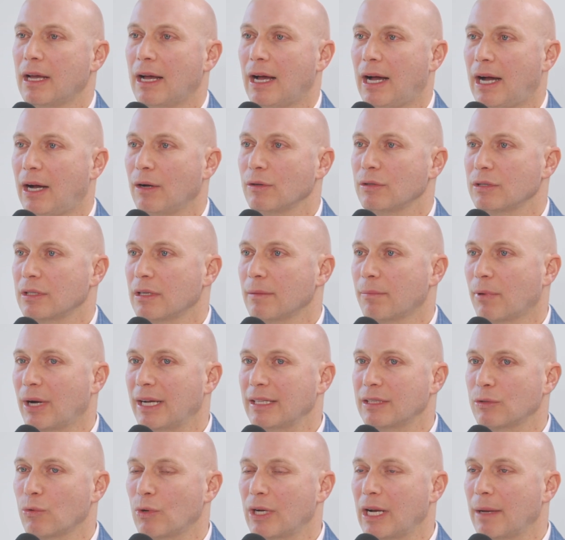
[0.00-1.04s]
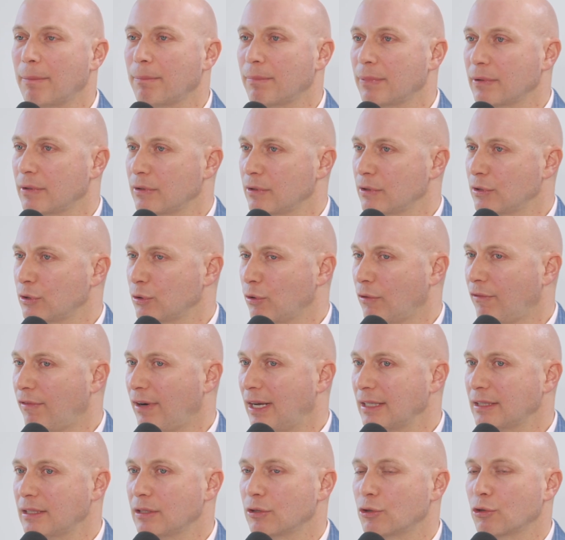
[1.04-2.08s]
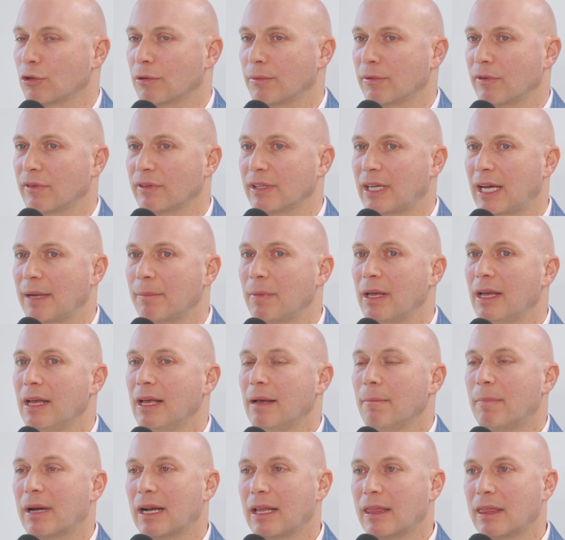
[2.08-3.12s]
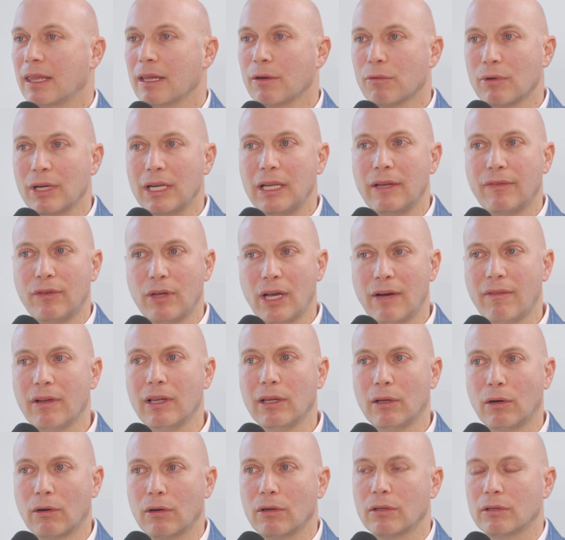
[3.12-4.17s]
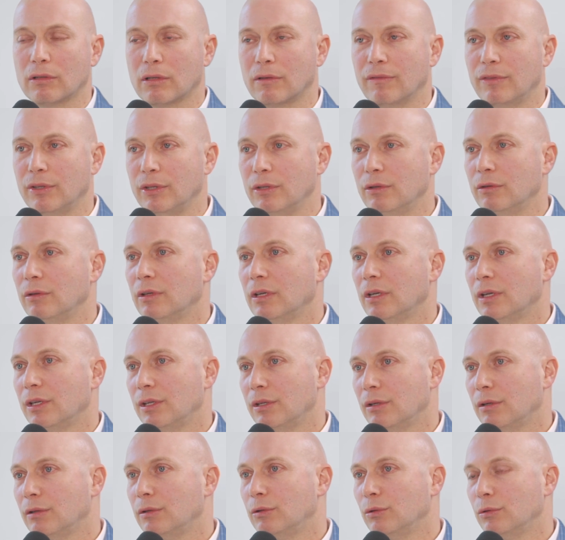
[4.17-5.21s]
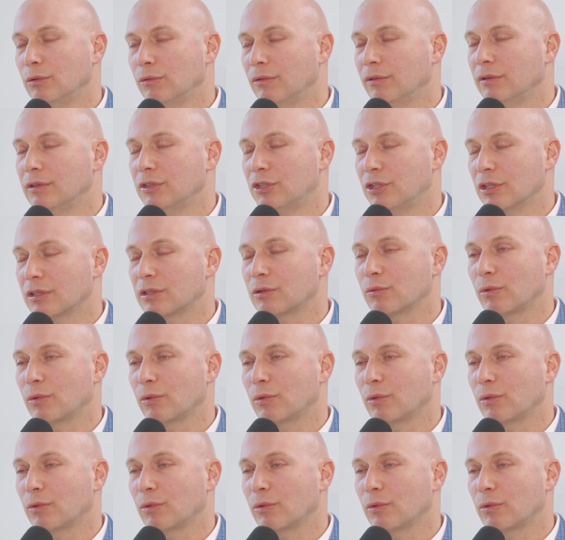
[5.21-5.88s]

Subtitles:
housing price went up so fast in a short period of time. But I think really if you have a longer term view, you'll do just